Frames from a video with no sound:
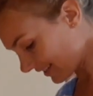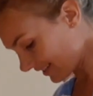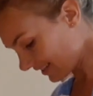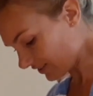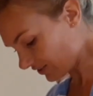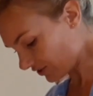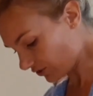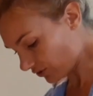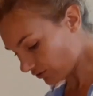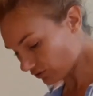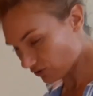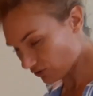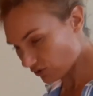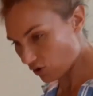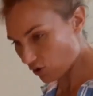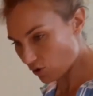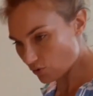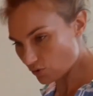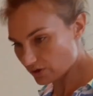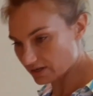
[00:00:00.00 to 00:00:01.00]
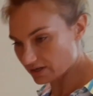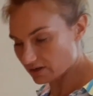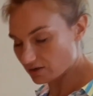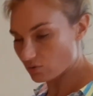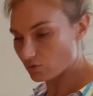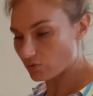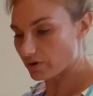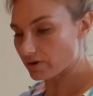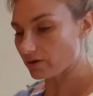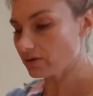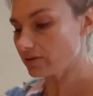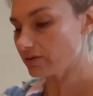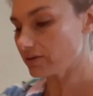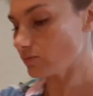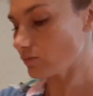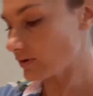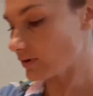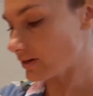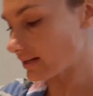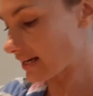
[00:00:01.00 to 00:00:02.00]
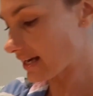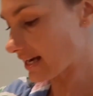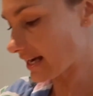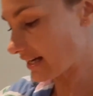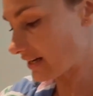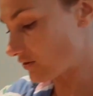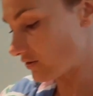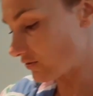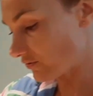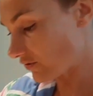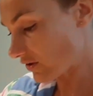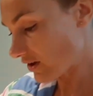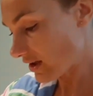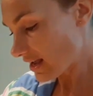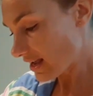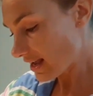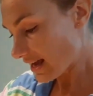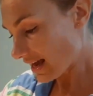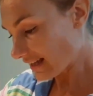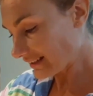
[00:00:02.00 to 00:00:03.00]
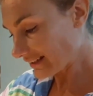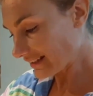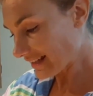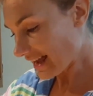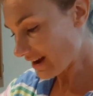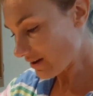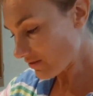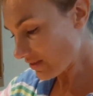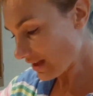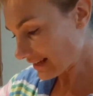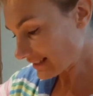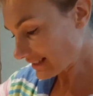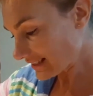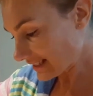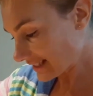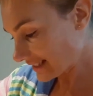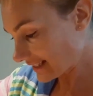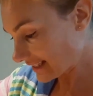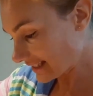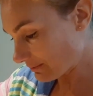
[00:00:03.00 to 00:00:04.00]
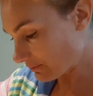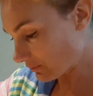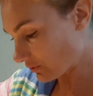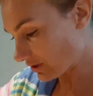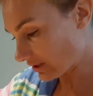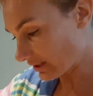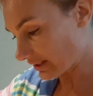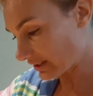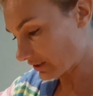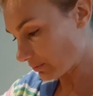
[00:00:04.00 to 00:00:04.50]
into your coconut oil, you want to kind of allow that to simmer a little